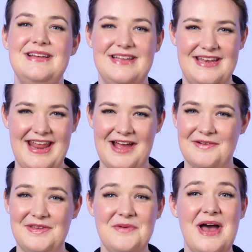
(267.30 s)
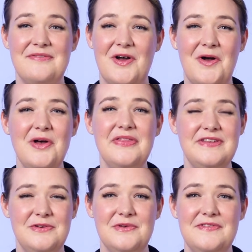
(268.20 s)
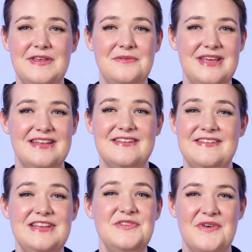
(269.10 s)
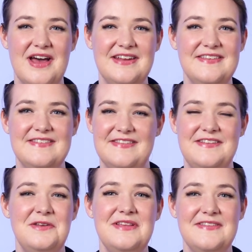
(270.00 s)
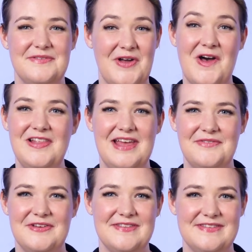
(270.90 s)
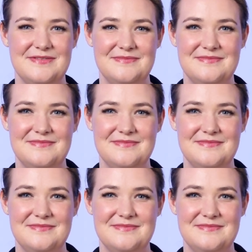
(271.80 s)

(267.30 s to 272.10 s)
Now you have all the tools you need to teach phonics to students of all levels.